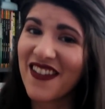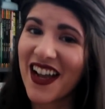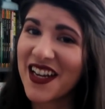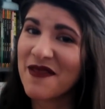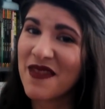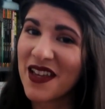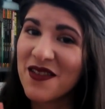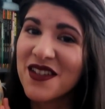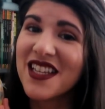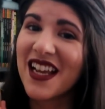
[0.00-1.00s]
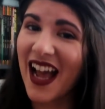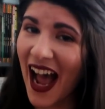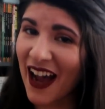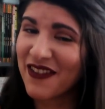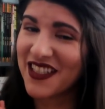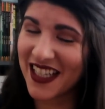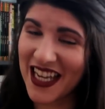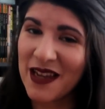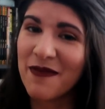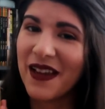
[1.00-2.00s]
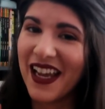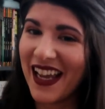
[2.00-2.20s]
item that you just have to keep